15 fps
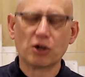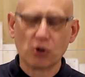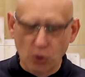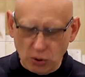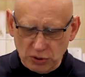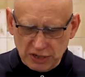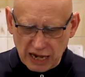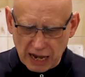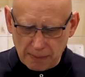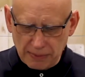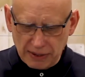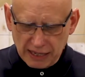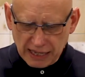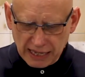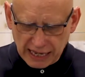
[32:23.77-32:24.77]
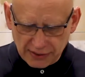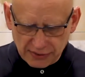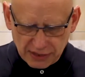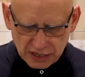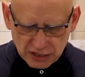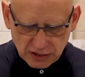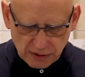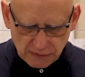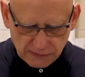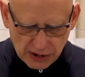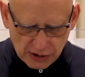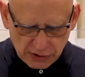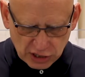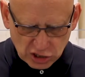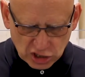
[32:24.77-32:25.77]
caught up in this
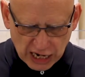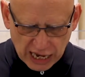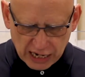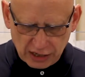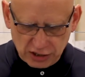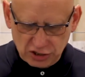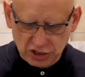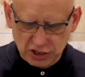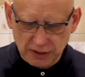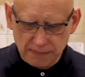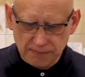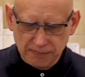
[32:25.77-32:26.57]
very challenge.